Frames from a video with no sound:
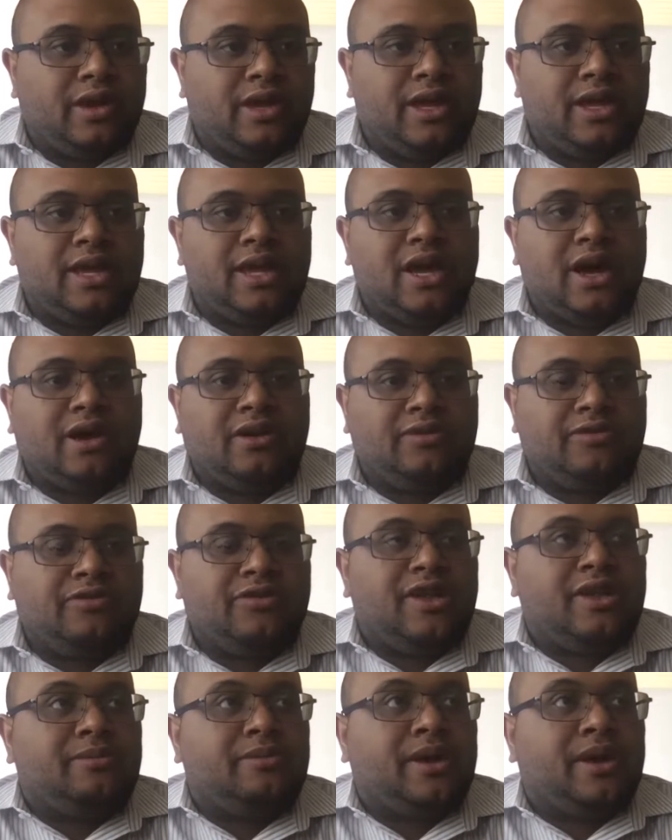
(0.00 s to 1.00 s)
young
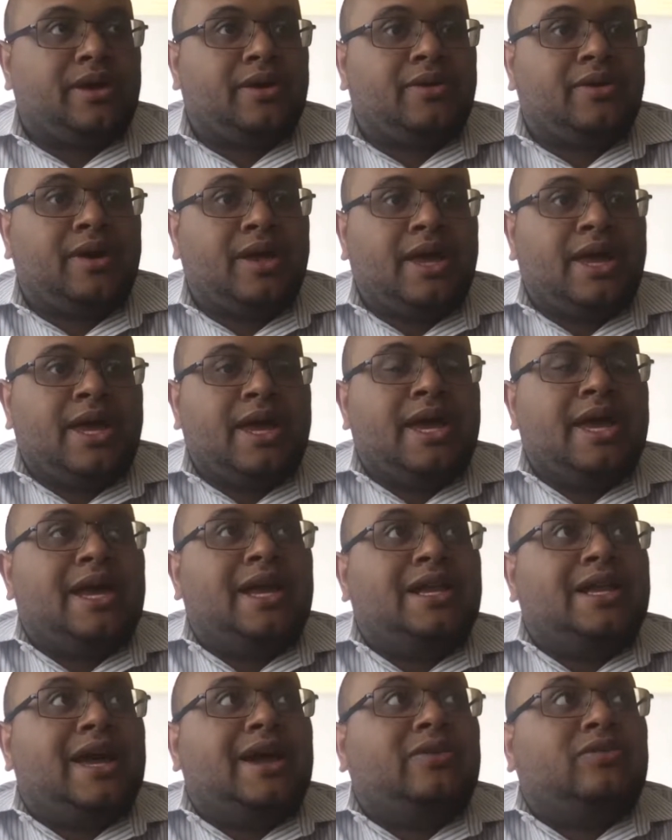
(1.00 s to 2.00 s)
female
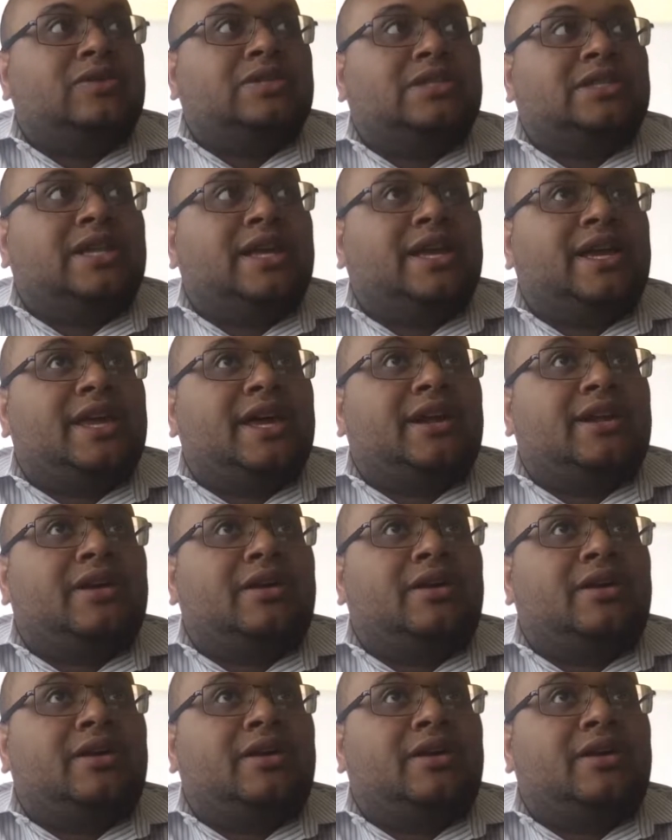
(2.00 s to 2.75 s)
that was licking